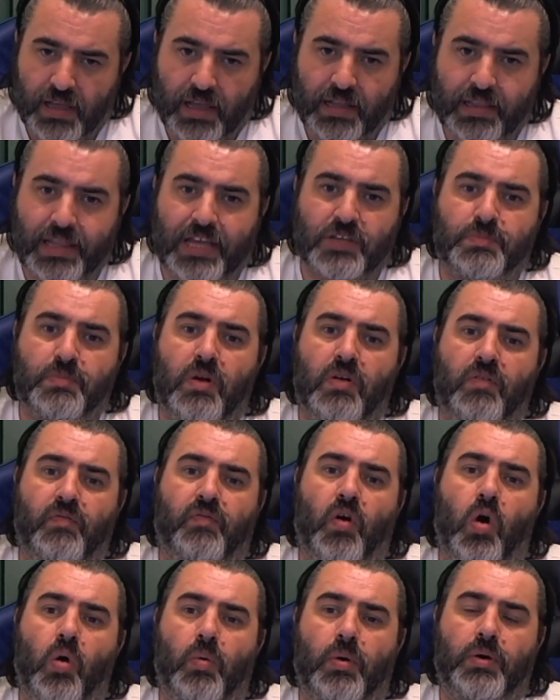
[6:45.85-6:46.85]
let's move
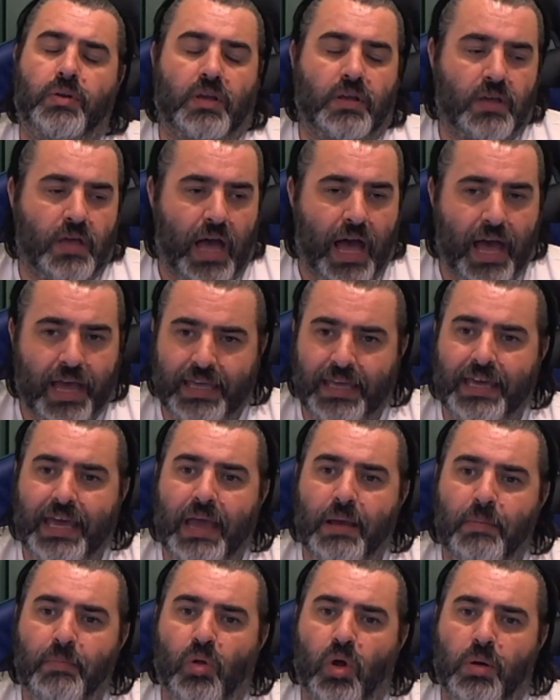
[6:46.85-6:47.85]
forward, I can
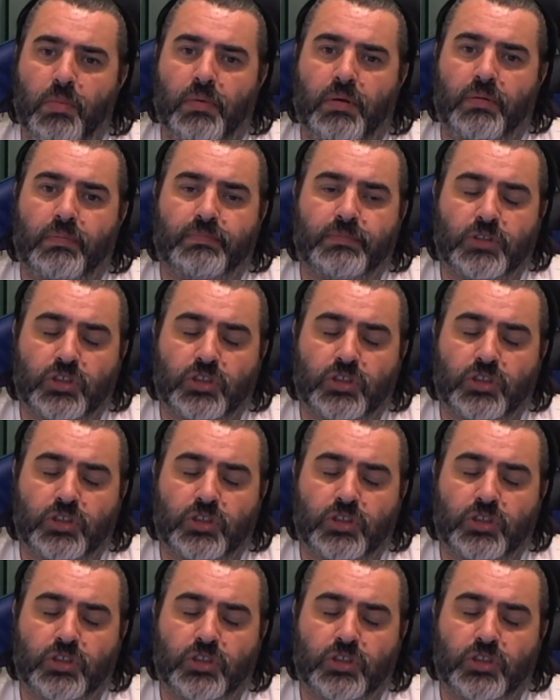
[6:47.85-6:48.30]
get employment.